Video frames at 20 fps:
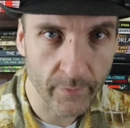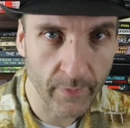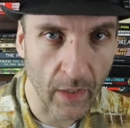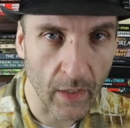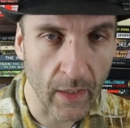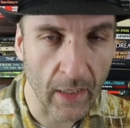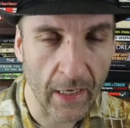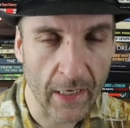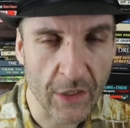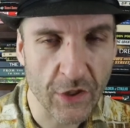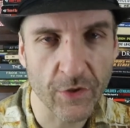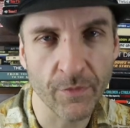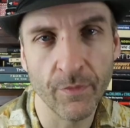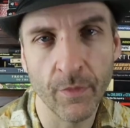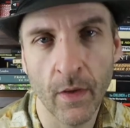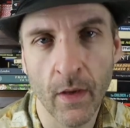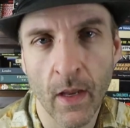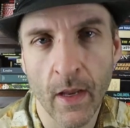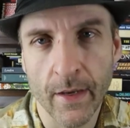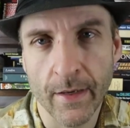delegation.
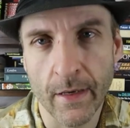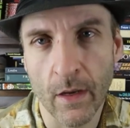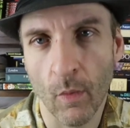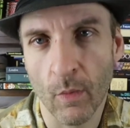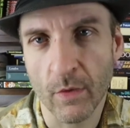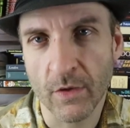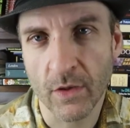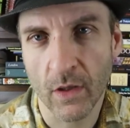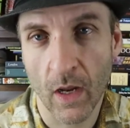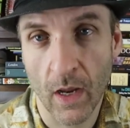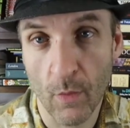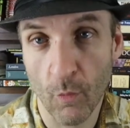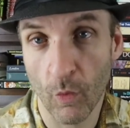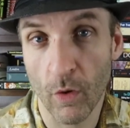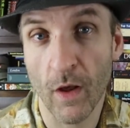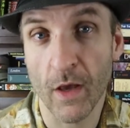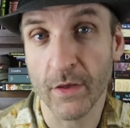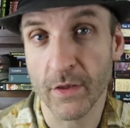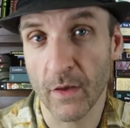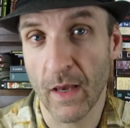Now, what's and
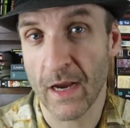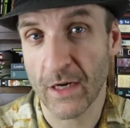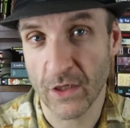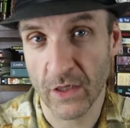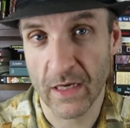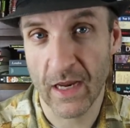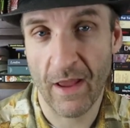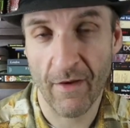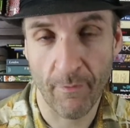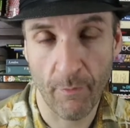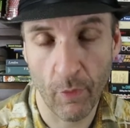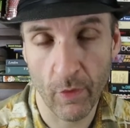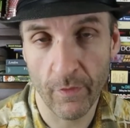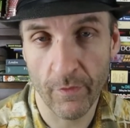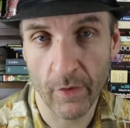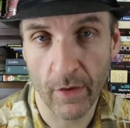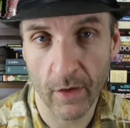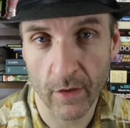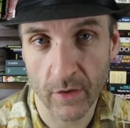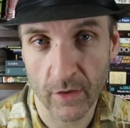we'll also actually have point of
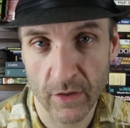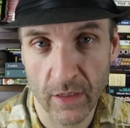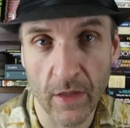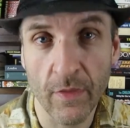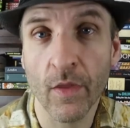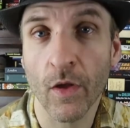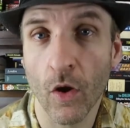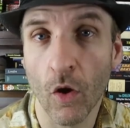view characters in the